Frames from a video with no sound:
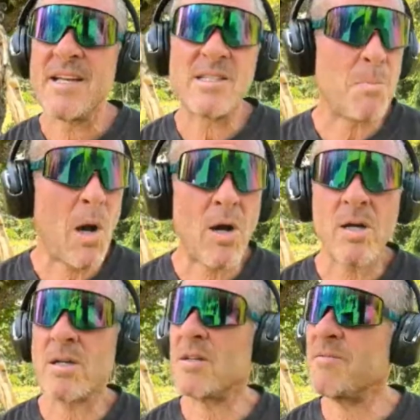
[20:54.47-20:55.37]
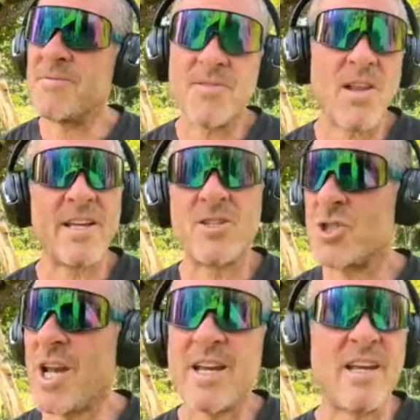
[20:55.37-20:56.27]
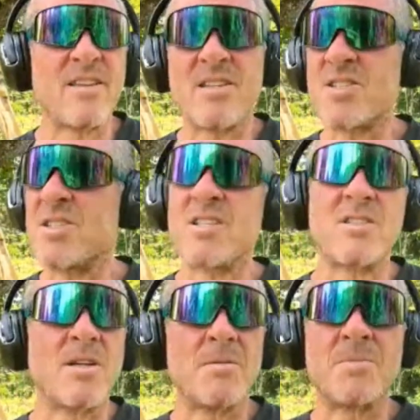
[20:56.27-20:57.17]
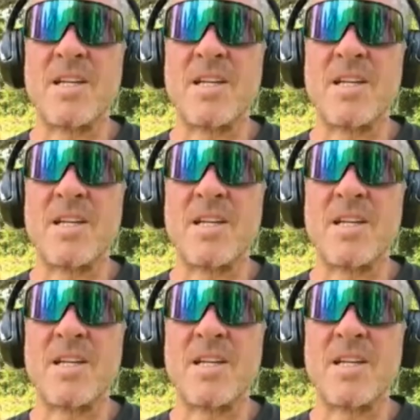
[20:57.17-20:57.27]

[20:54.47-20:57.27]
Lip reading: is part of like shaking the system